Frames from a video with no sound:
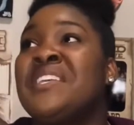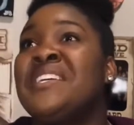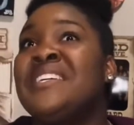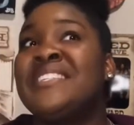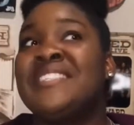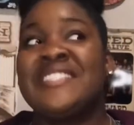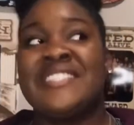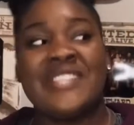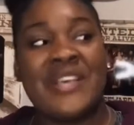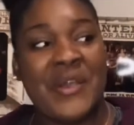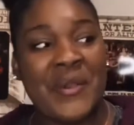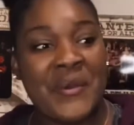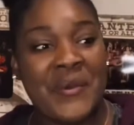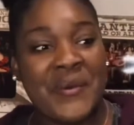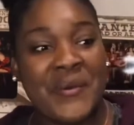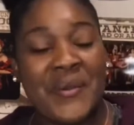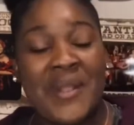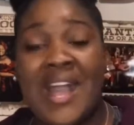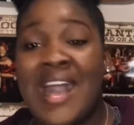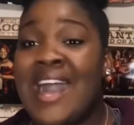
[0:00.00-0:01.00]

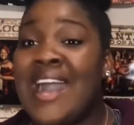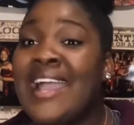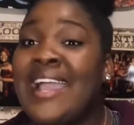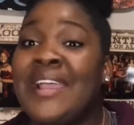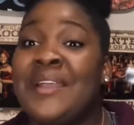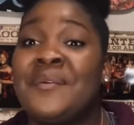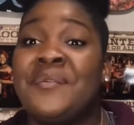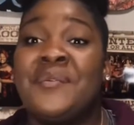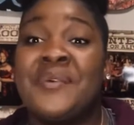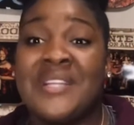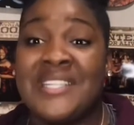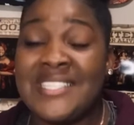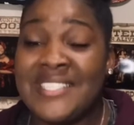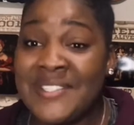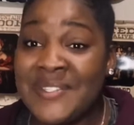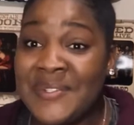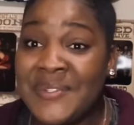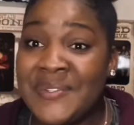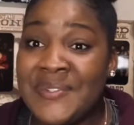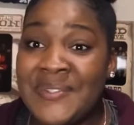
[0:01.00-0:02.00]
So I went
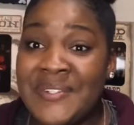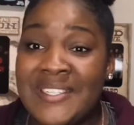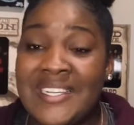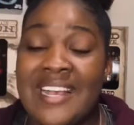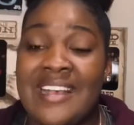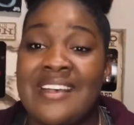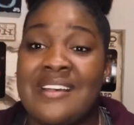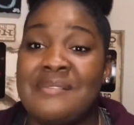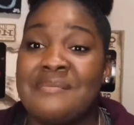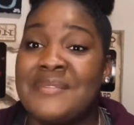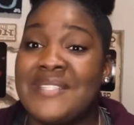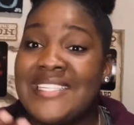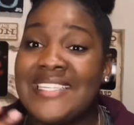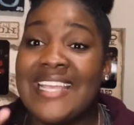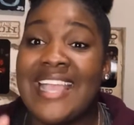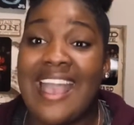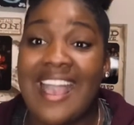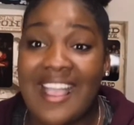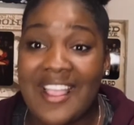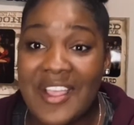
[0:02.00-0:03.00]
to
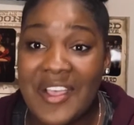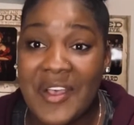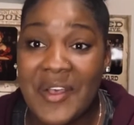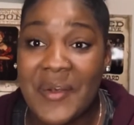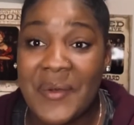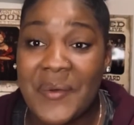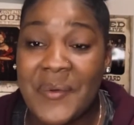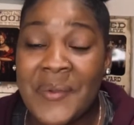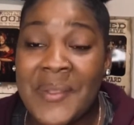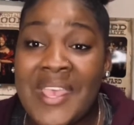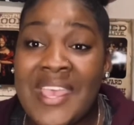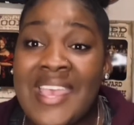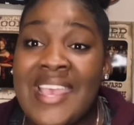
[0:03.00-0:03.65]
Chicago